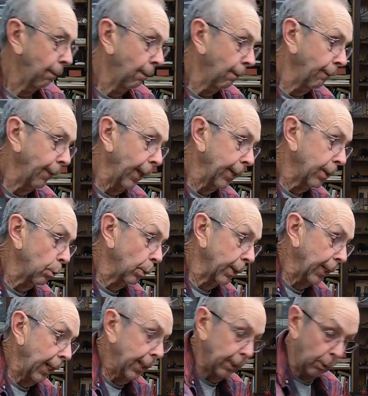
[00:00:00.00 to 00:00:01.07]
that's what
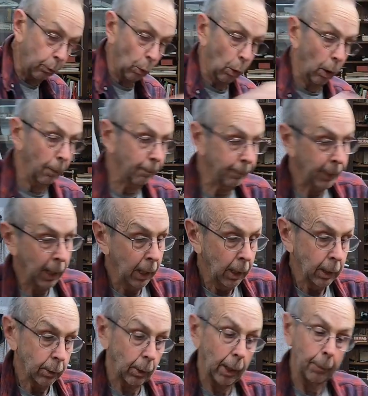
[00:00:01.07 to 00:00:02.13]
that's for.
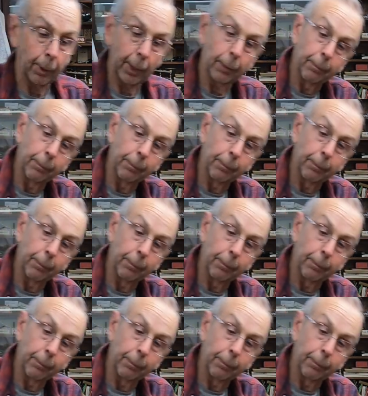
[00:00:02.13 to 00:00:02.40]
So anyway,